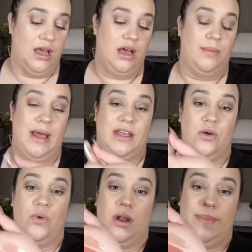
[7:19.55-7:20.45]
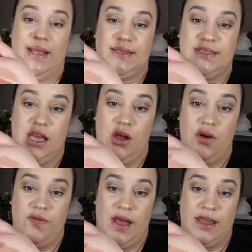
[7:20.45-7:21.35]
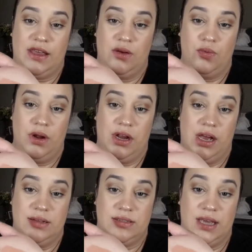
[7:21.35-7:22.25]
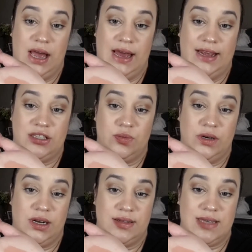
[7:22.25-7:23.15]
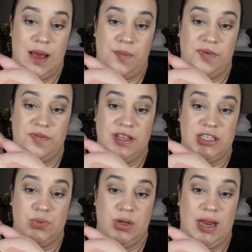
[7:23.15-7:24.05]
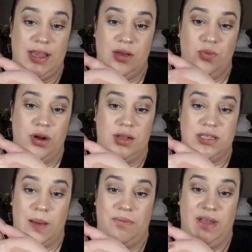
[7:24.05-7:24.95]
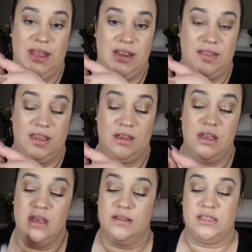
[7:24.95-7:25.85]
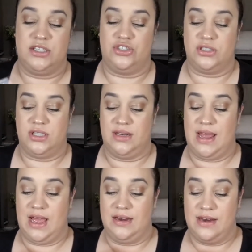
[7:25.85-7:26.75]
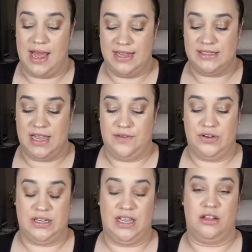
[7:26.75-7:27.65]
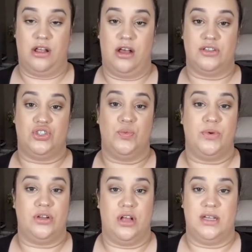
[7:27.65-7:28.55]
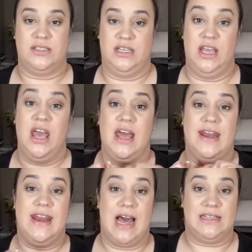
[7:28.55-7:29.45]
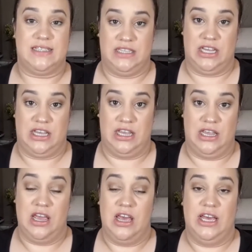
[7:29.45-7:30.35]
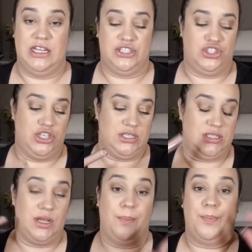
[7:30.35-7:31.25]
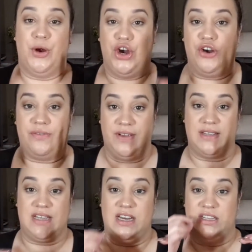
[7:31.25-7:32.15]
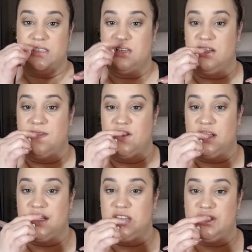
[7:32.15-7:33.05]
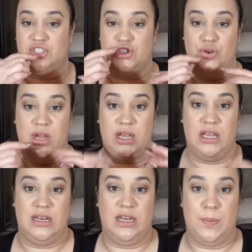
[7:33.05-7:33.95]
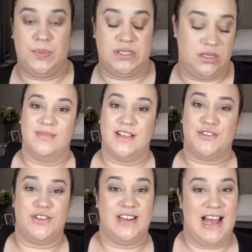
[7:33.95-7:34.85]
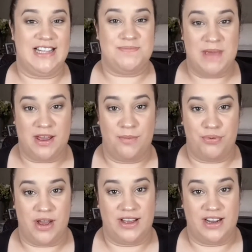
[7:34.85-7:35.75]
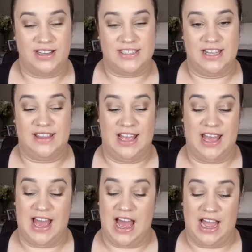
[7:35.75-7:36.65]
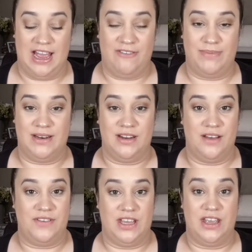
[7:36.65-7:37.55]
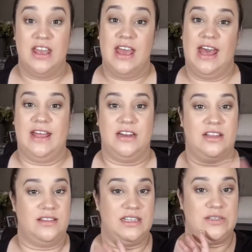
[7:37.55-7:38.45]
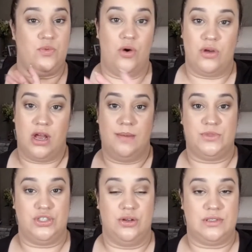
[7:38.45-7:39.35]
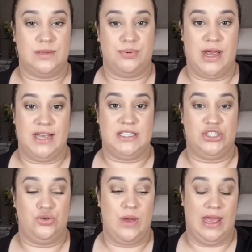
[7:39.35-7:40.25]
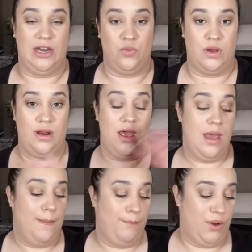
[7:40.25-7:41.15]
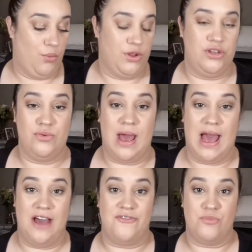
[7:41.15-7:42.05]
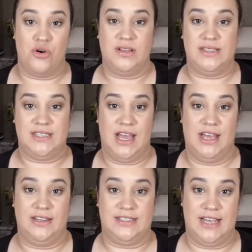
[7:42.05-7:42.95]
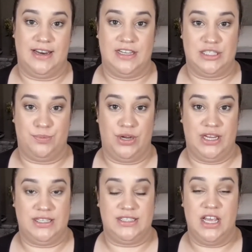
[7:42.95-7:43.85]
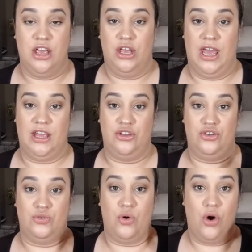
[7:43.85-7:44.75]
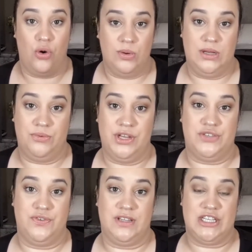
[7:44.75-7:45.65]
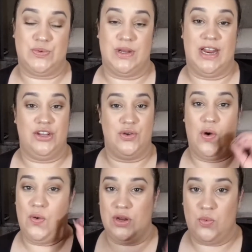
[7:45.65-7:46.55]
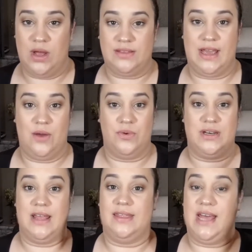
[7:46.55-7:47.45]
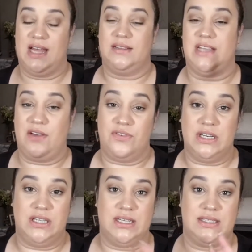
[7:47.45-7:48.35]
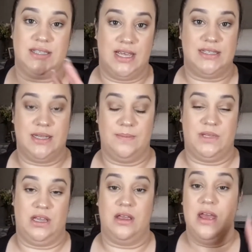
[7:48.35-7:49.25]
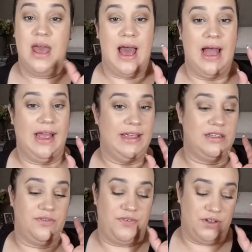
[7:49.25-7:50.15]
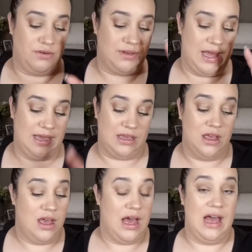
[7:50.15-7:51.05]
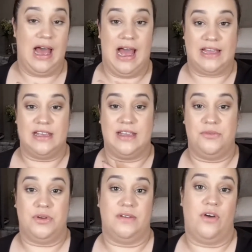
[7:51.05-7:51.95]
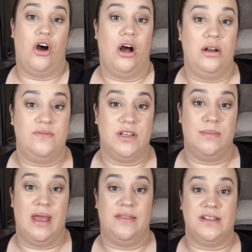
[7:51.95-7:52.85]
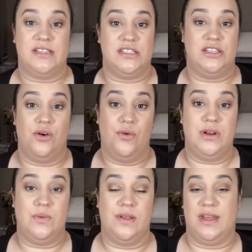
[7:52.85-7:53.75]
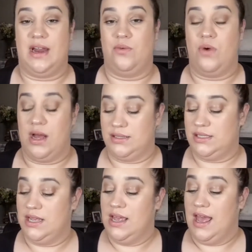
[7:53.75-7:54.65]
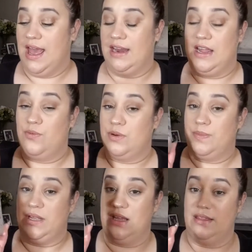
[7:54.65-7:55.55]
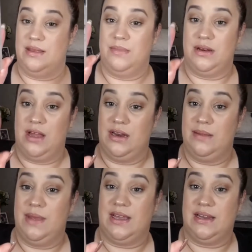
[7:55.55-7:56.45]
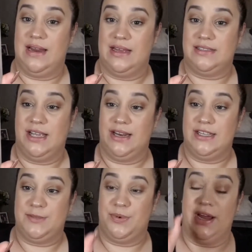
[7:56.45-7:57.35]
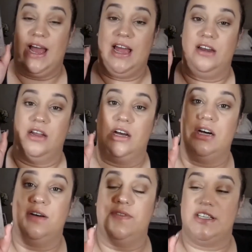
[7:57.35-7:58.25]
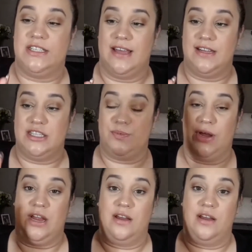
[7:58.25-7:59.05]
I can wear it by itself. I can wear it on top. I like to wear it on top of this one. I can wear it on top of anything. This is just a nice everyday gloss, super glossy, not sticky. It's just perfect, and it doesn't give you the stringy lips. So the last makeup product that I have been loving, and this won't come to no surprise to anyone, but when you have more than 10 setting sprays and you only reach for this one and you only want that one, that definitely does say something. I feel like I can get rid of all of them and this is the only one that I want, and it would be the Milani Make It Last setting spray. I love the setting spray.